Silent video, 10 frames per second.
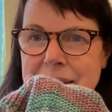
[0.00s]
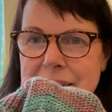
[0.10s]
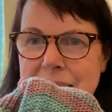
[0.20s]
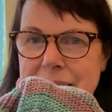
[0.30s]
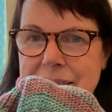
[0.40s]

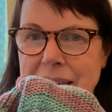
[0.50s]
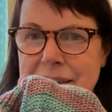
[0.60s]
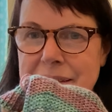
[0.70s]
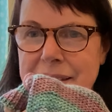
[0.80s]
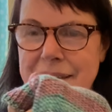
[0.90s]

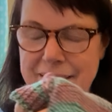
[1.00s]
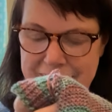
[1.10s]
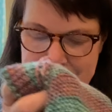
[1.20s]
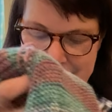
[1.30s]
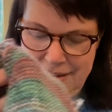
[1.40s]
knitted.
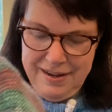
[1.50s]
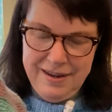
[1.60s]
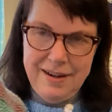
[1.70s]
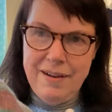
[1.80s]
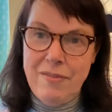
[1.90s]
Now